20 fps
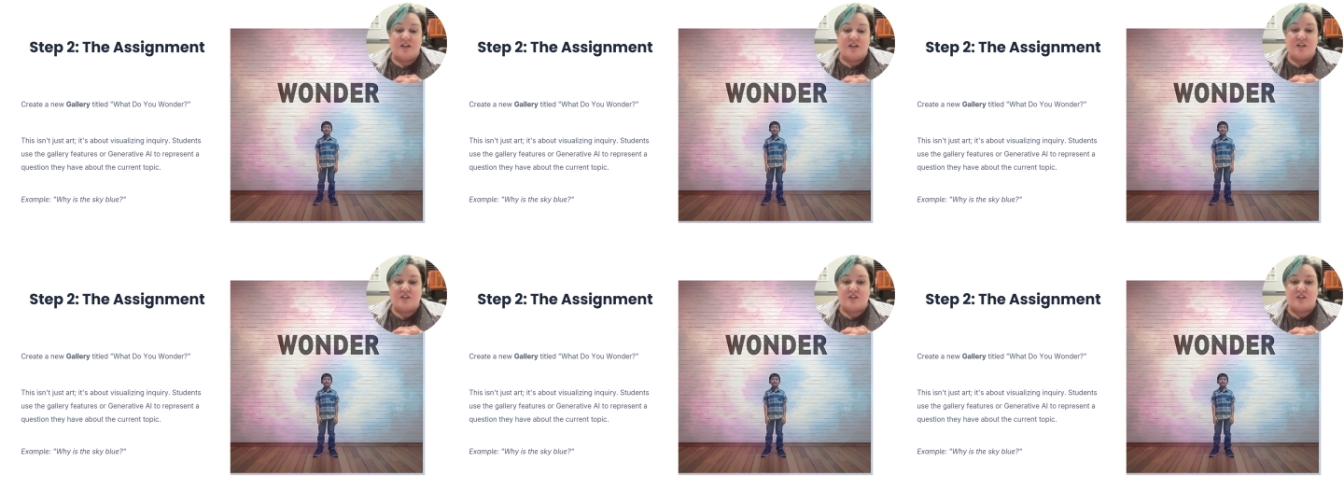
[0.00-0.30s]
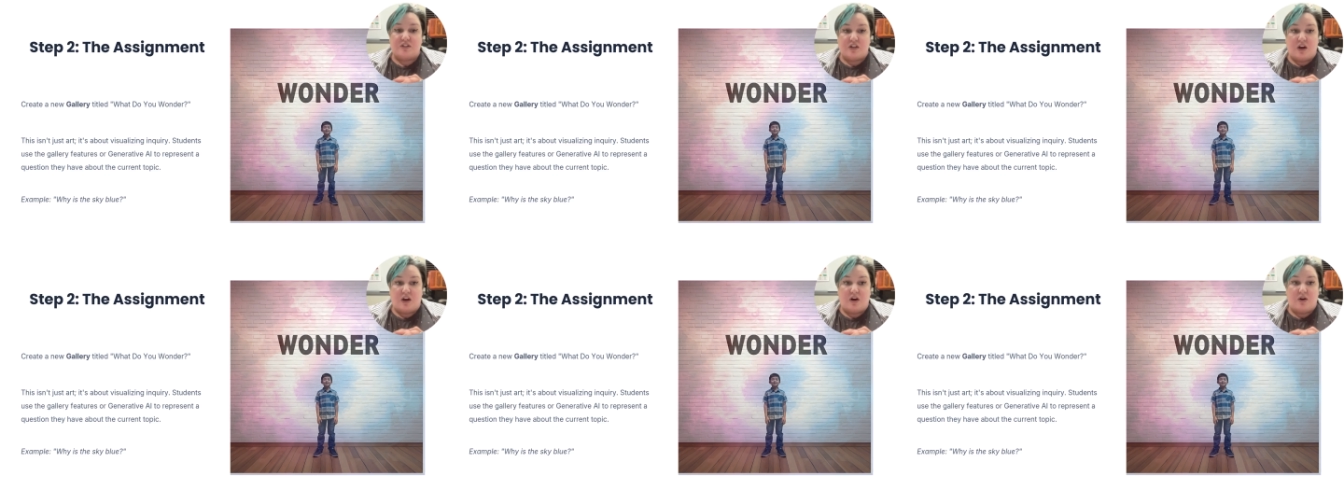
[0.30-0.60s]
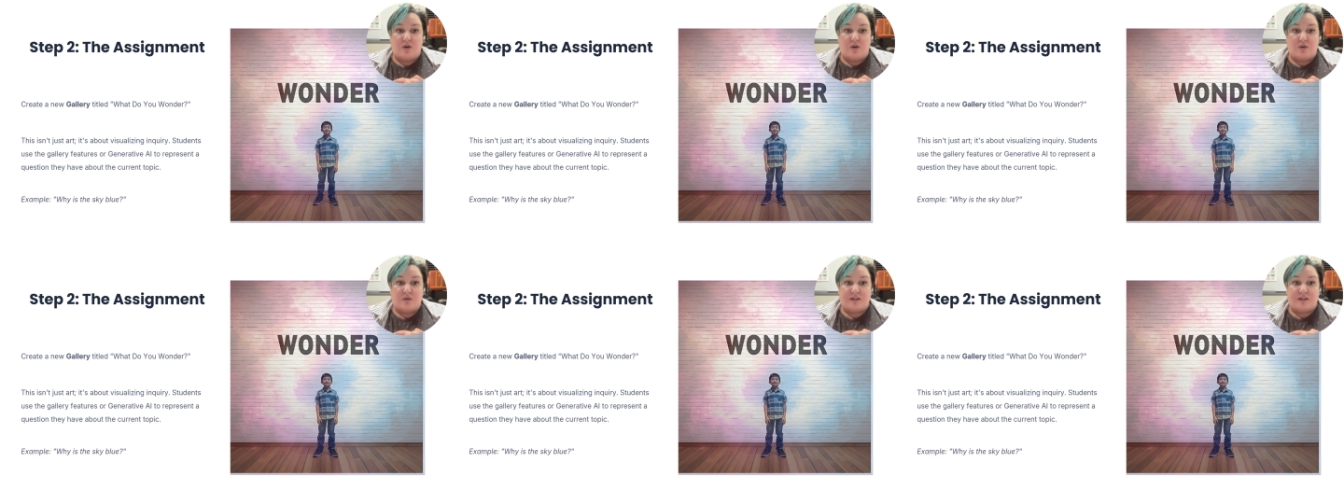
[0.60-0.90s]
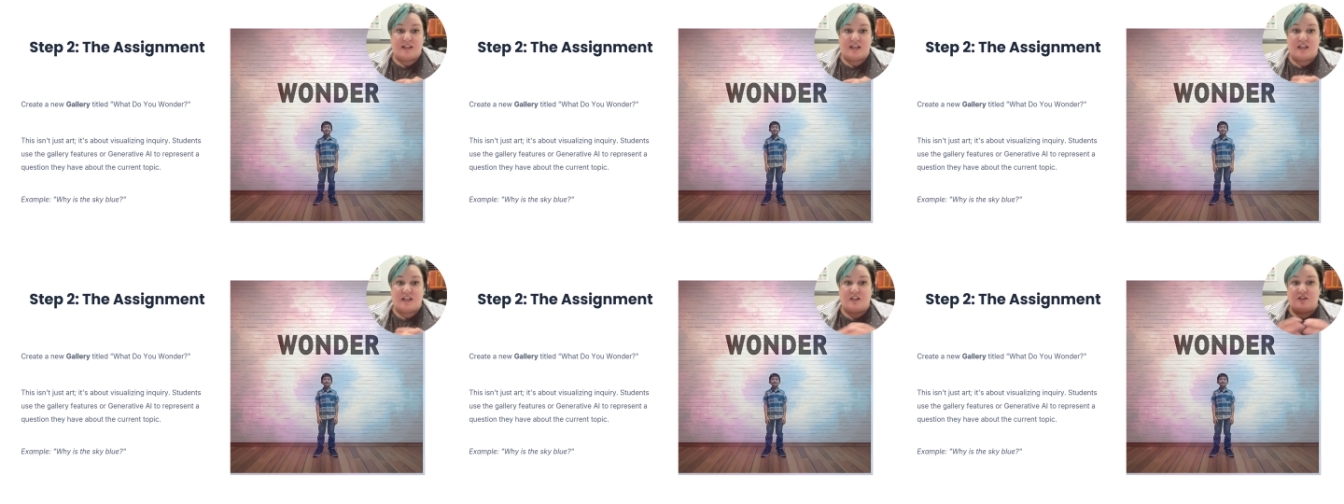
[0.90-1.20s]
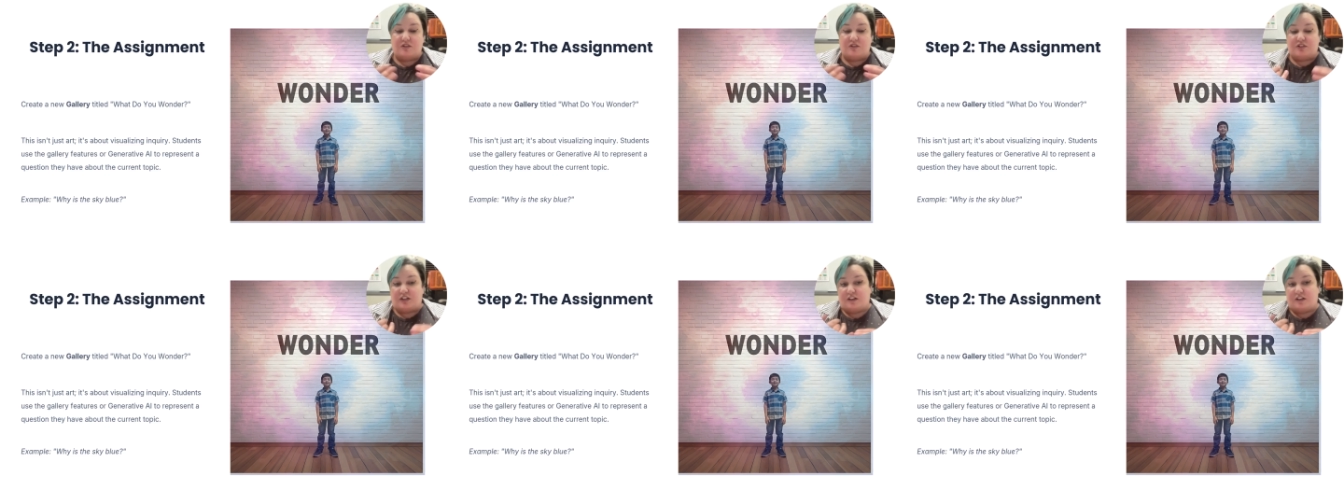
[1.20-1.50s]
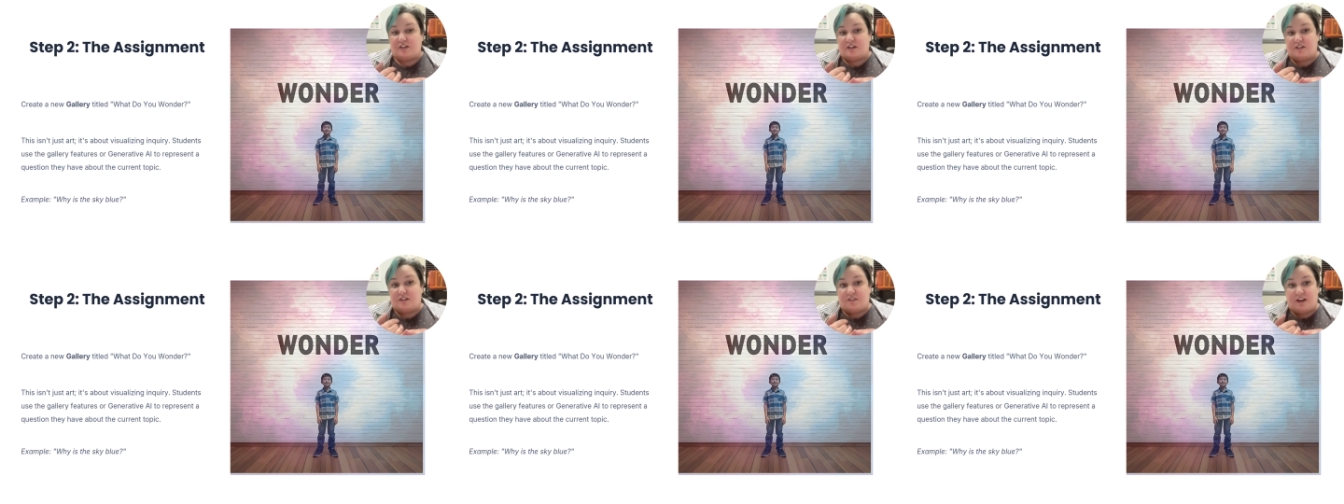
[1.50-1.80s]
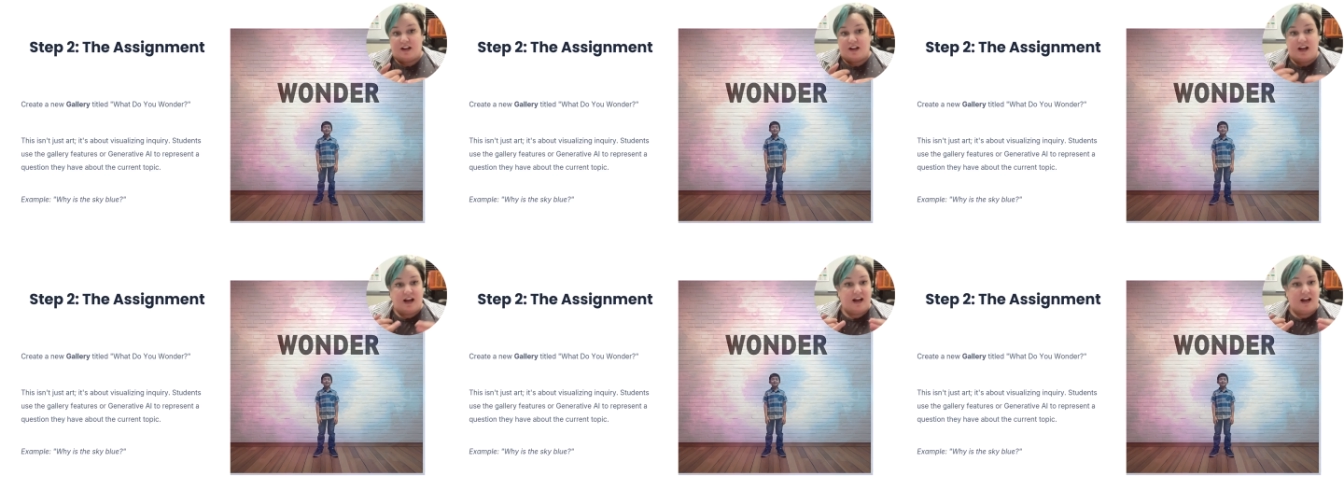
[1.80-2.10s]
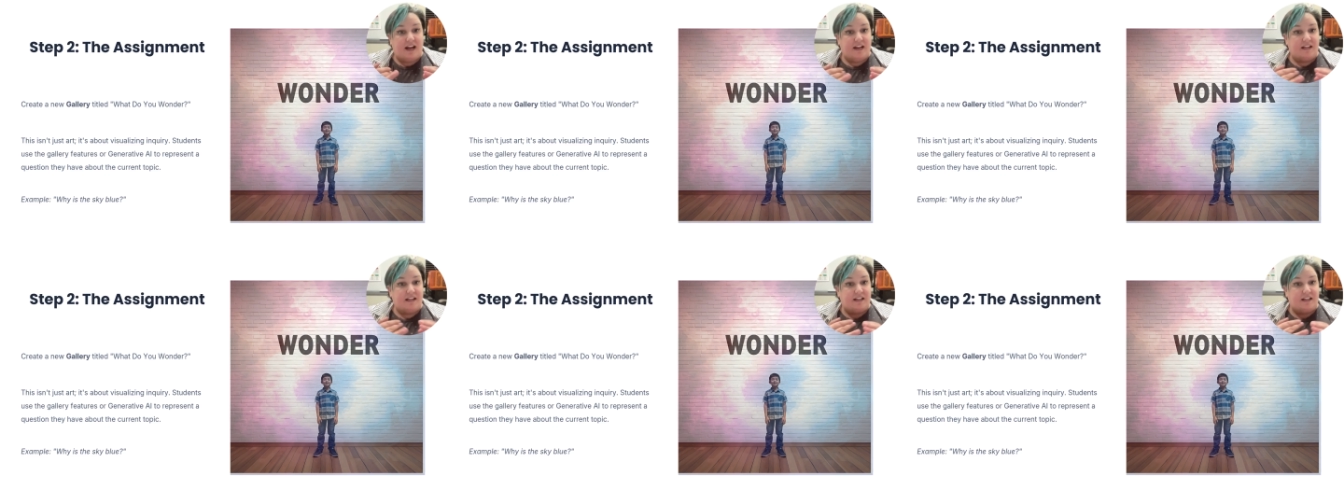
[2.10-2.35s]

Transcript: So they can use generative AI,